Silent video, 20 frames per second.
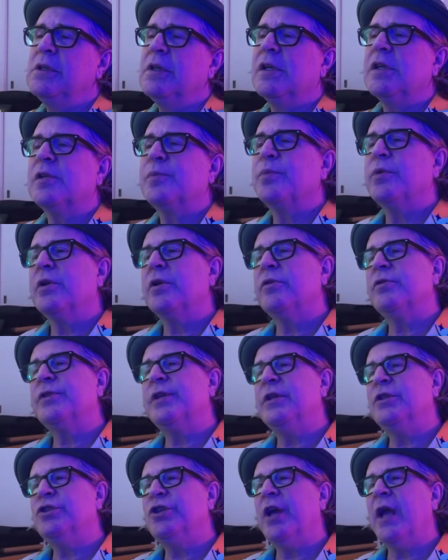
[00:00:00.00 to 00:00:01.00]
is
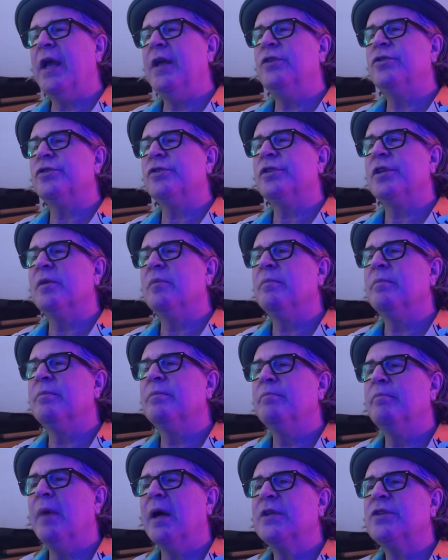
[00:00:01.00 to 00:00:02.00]
producing changes in
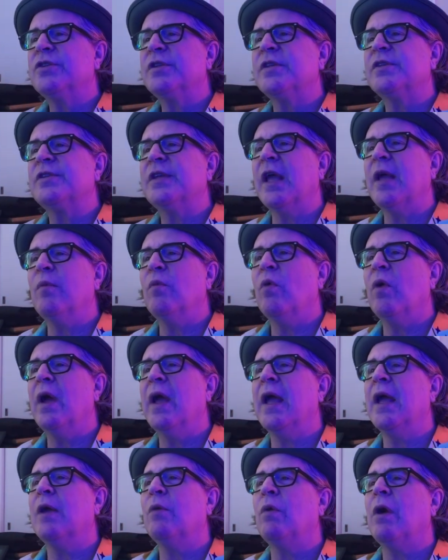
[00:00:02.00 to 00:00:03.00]
much the same
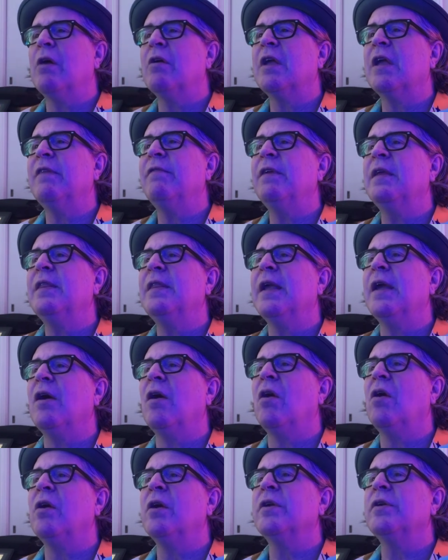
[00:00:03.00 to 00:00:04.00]
way, while giving the
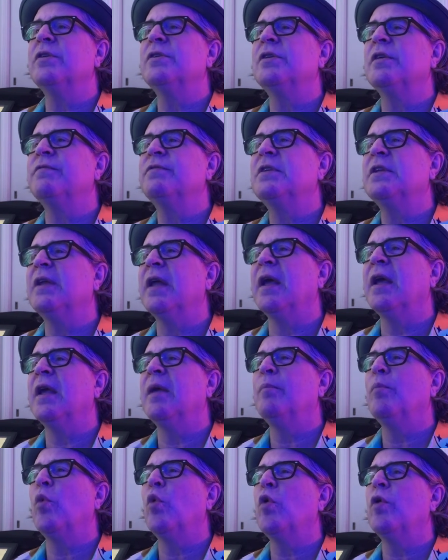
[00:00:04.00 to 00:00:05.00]
artists of today
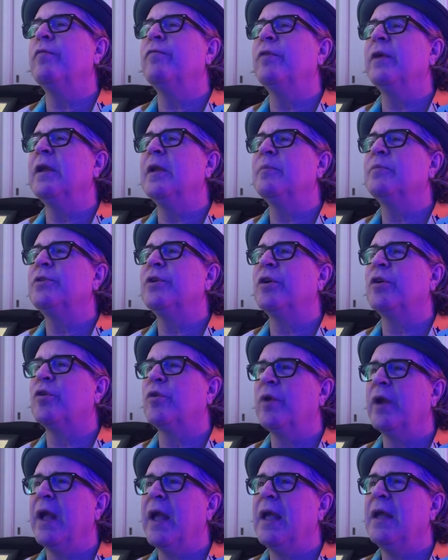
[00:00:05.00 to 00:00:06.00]
more freedom to
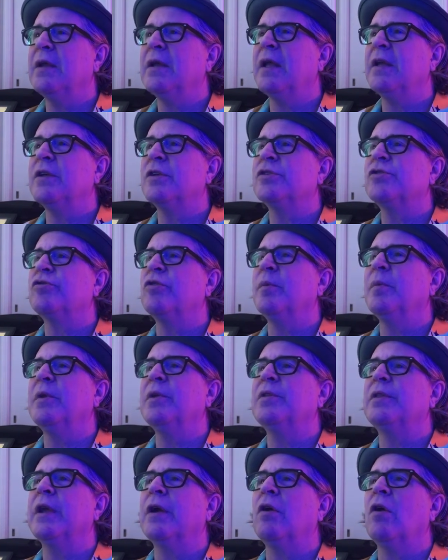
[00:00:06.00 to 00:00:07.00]
create and
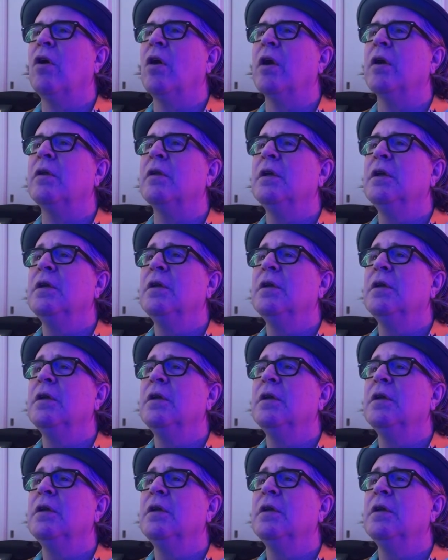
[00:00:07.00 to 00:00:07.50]
distribute their art